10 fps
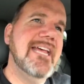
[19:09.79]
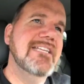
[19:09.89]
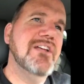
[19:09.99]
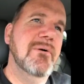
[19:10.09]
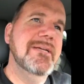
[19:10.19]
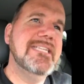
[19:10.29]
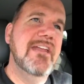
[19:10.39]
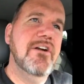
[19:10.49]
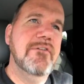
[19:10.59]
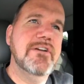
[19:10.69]
As always,
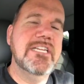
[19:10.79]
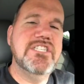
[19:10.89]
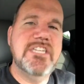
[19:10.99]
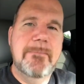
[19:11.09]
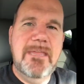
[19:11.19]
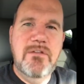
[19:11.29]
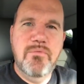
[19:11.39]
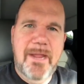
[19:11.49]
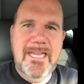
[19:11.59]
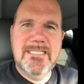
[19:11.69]
head on over to Jimmy
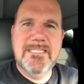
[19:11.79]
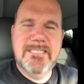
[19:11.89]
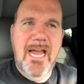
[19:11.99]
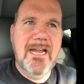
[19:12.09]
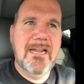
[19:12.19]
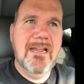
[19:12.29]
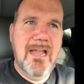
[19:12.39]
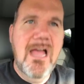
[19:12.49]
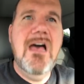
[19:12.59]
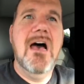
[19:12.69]
Rants dot
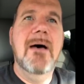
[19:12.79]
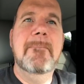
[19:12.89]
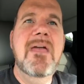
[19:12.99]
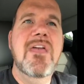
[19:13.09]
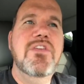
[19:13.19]
com.